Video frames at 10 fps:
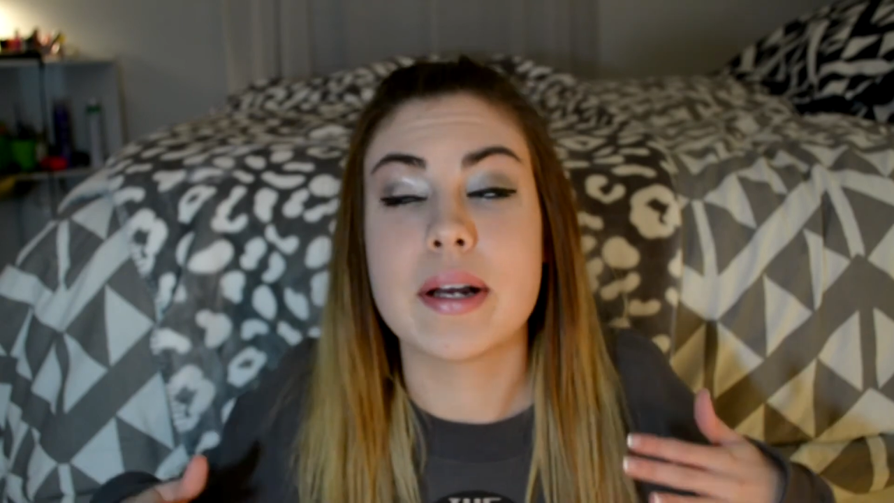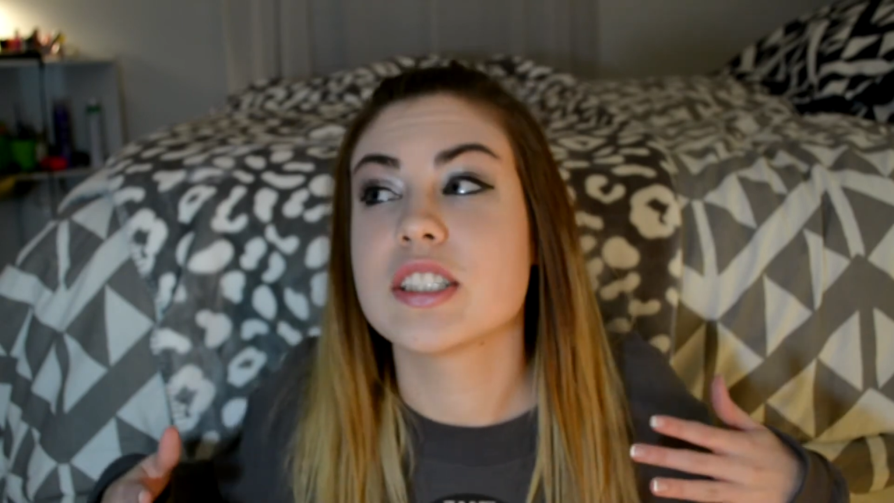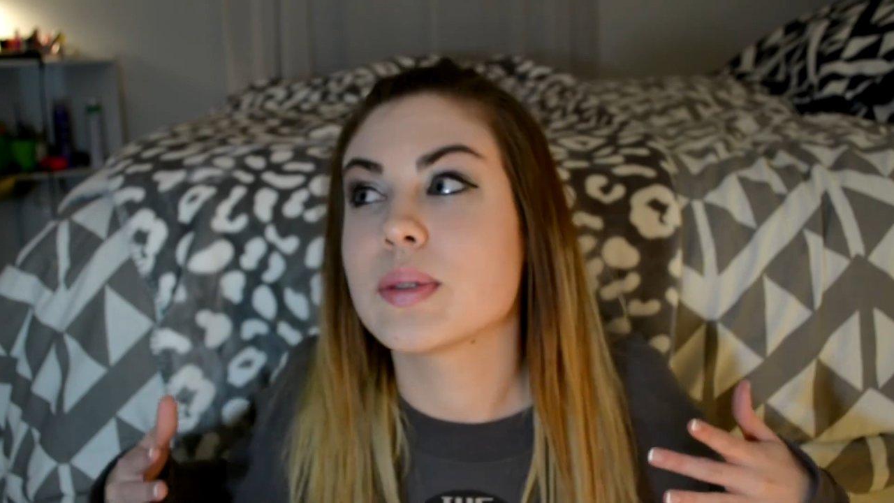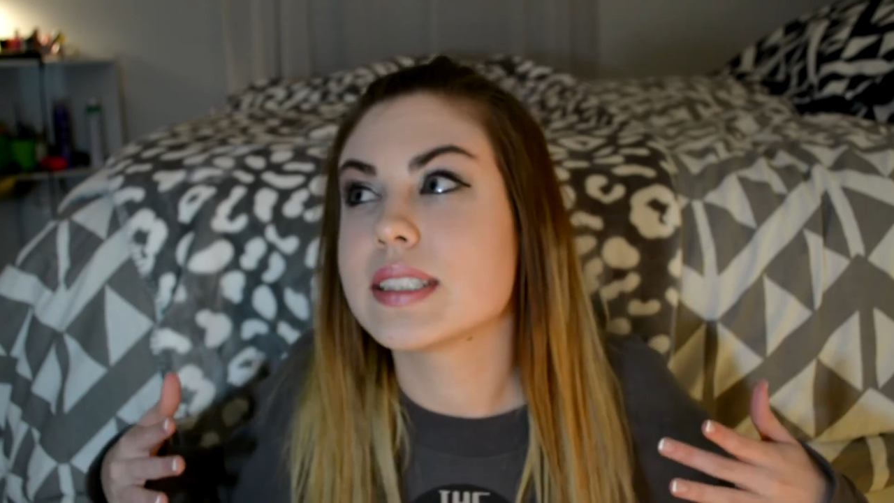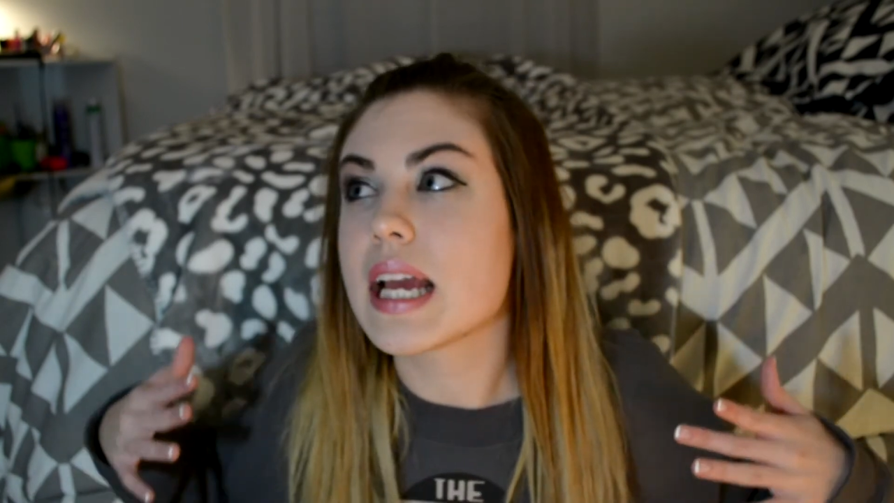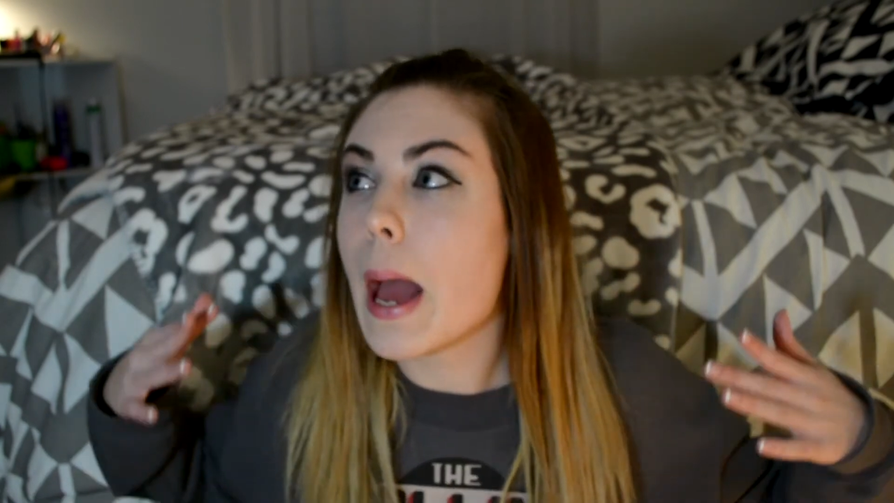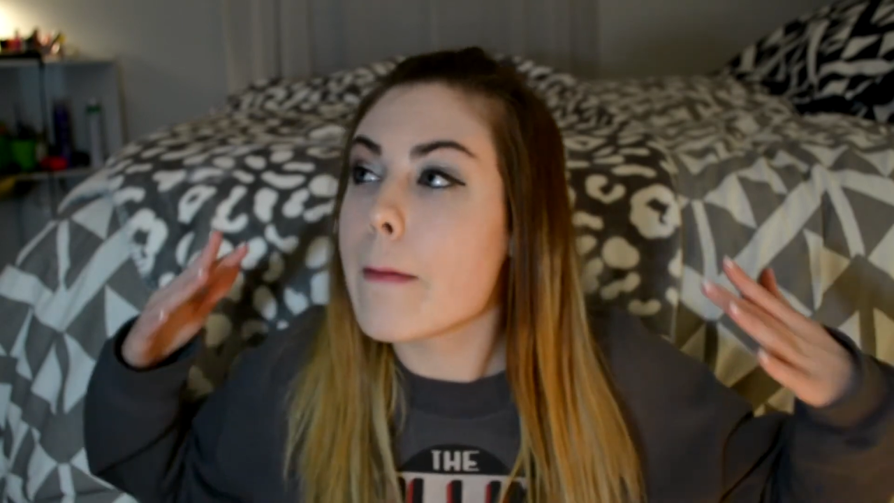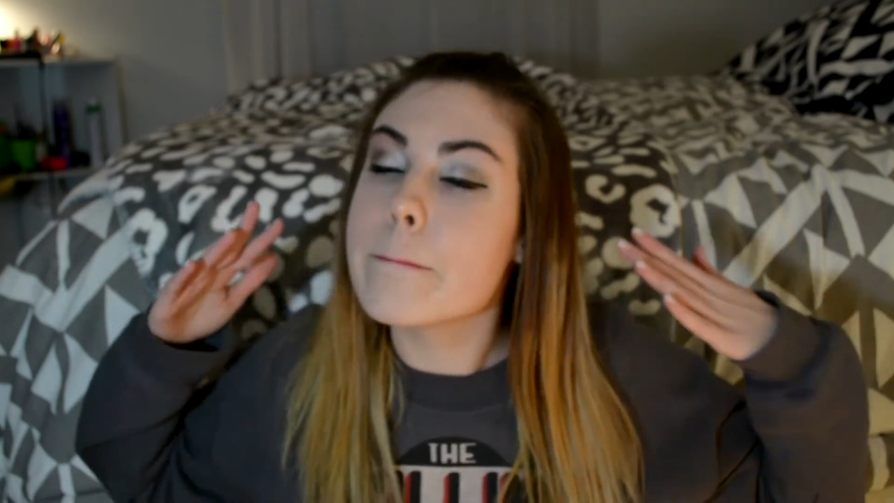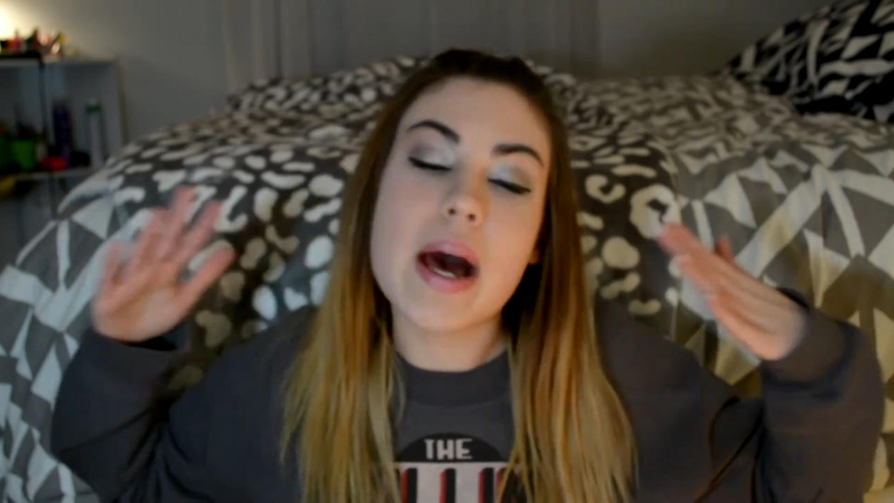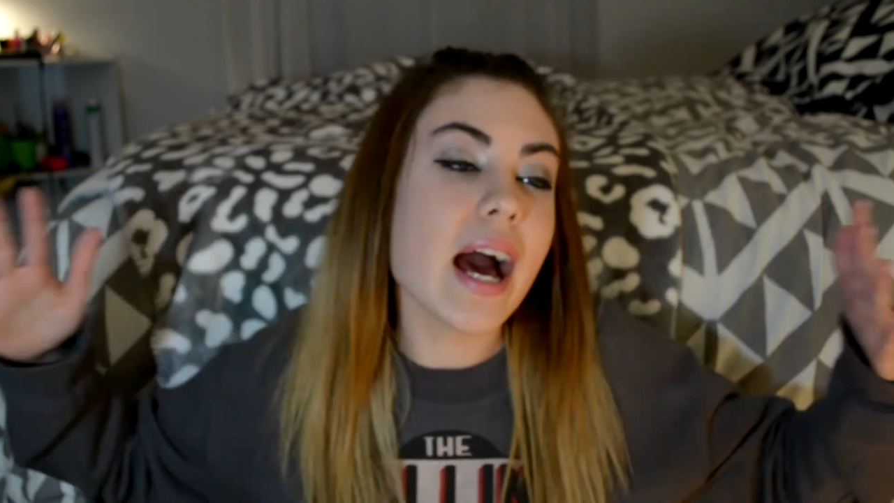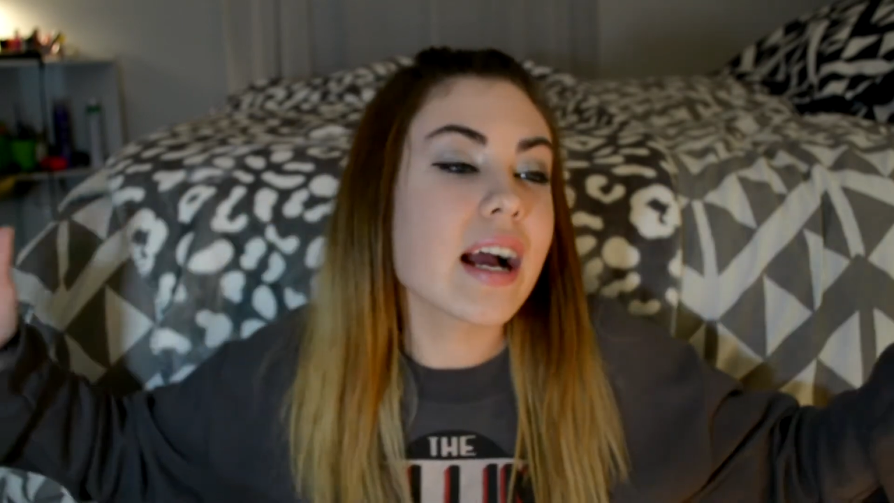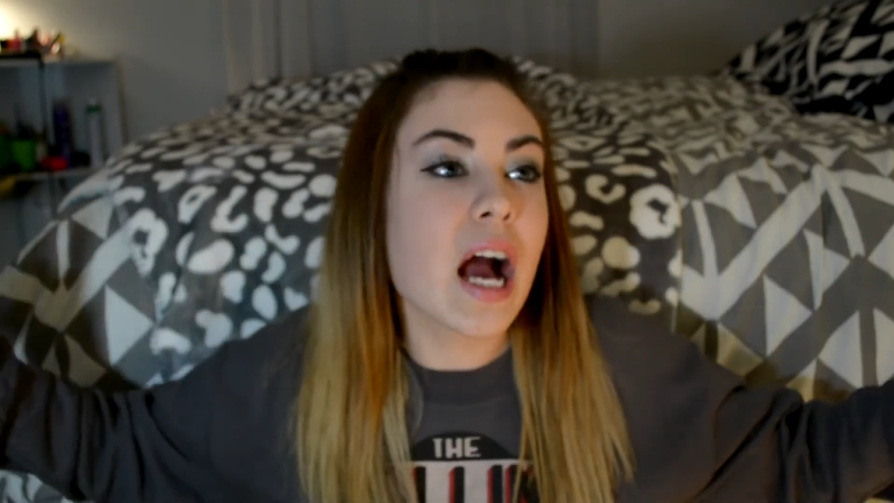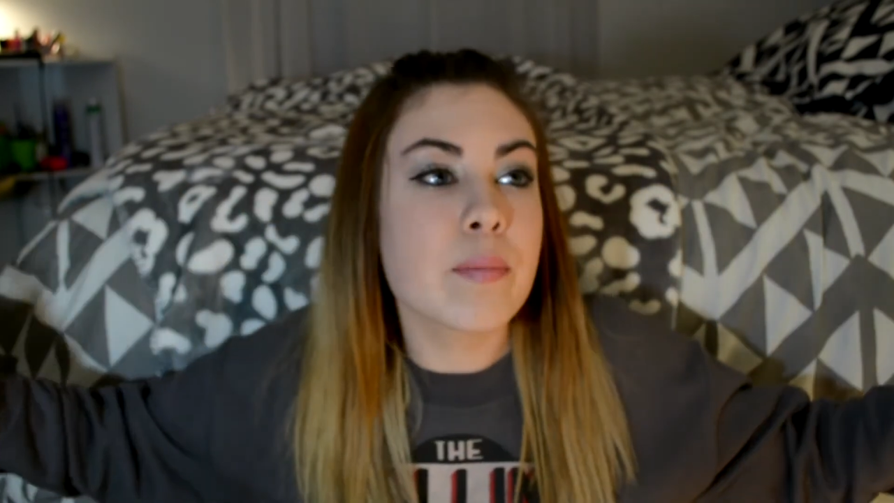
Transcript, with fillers: I just want to say I'm back.